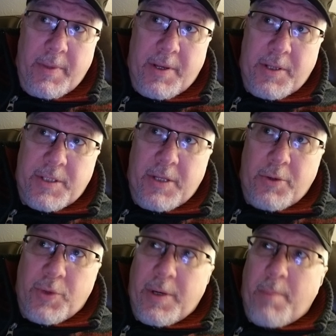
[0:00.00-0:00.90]
Because
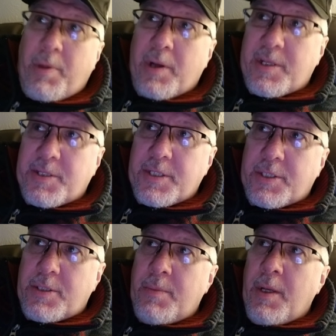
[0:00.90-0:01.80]
they're trying to buck the
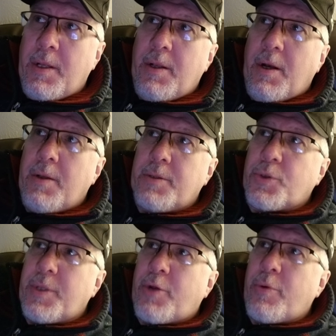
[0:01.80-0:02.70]
system,
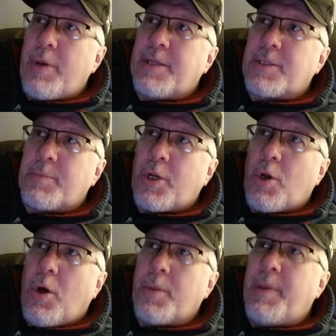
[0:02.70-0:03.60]
so they create something
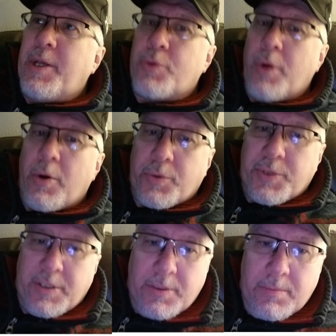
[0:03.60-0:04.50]
called the patriarchal
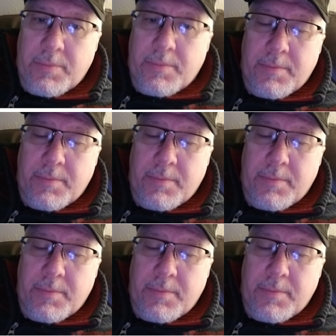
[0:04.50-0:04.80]
system.